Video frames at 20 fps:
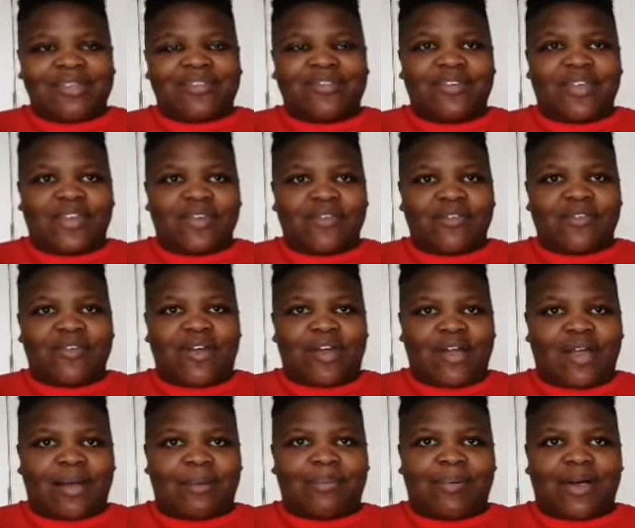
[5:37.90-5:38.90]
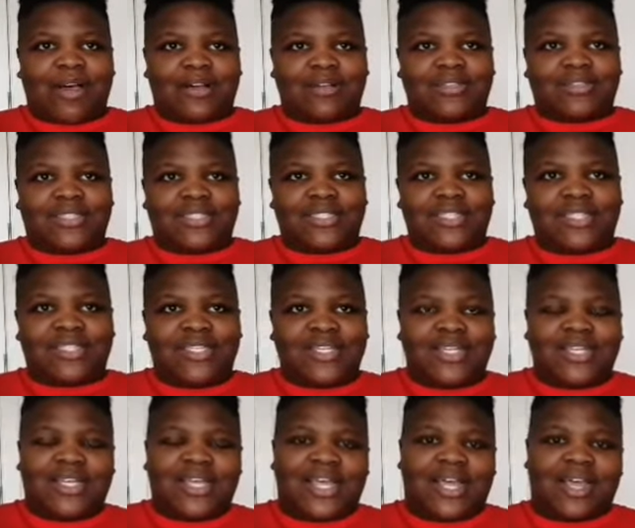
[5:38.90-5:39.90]
very wrong about
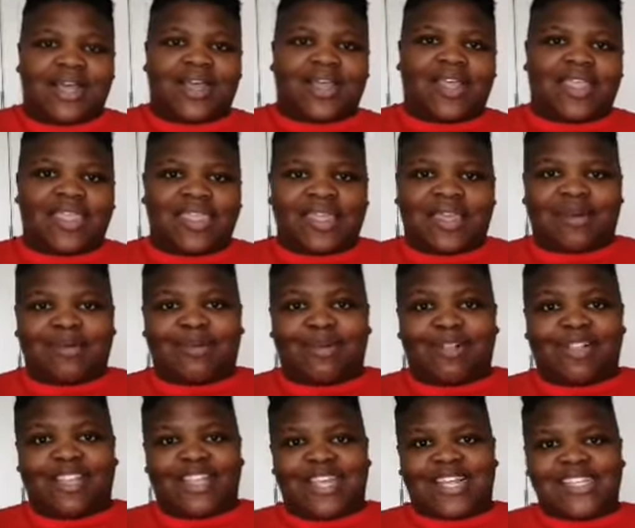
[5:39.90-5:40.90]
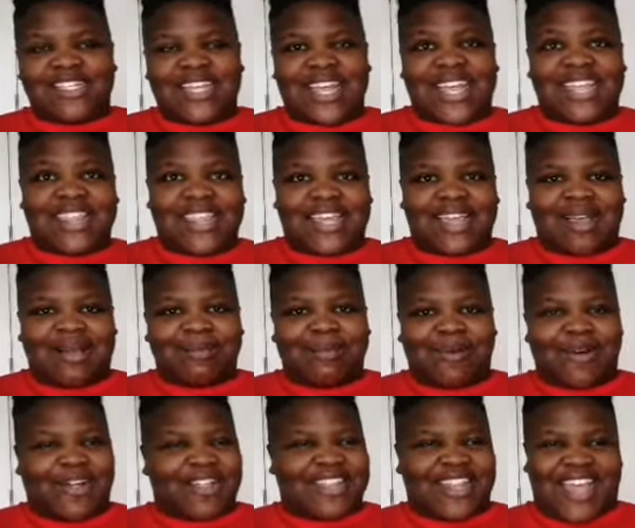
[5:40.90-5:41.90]
how I think I'm all that. I think
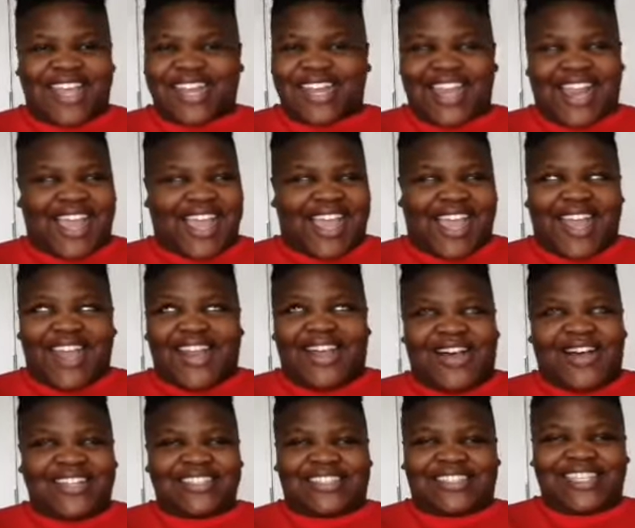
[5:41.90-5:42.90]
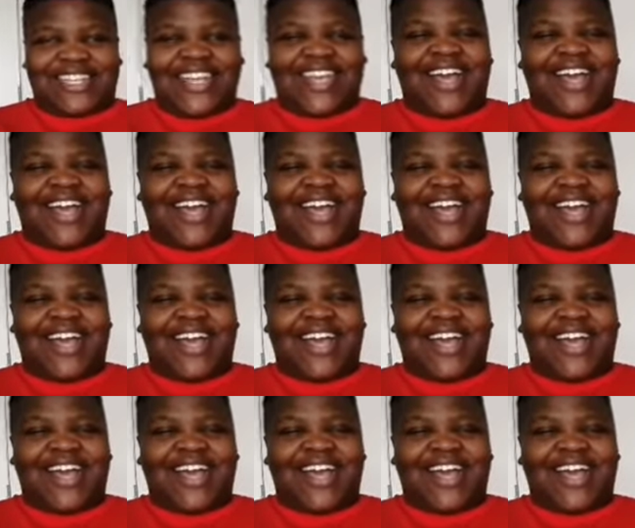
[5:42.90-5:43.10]
I'm all that, like a lot.